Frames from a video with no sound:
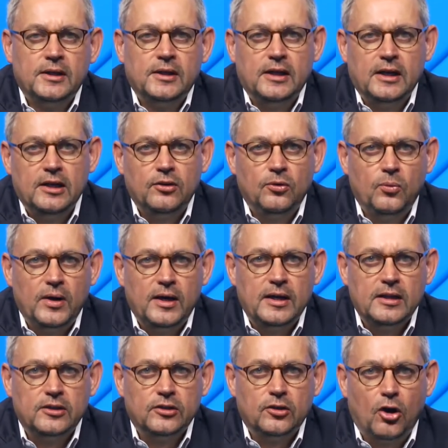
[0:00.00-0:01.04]
in a way
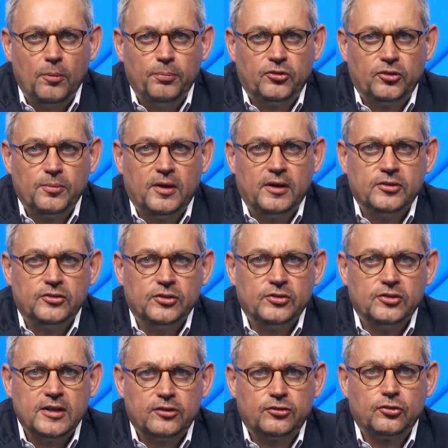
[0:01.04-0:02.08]
that optimizes
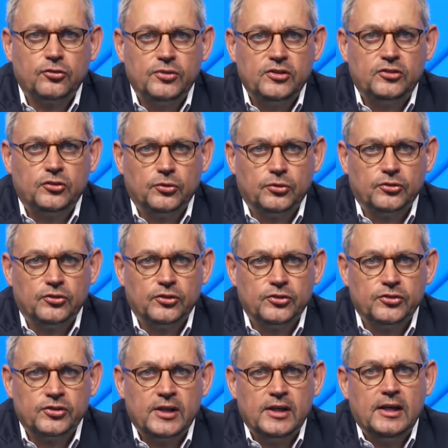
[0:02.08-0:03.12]
natural resources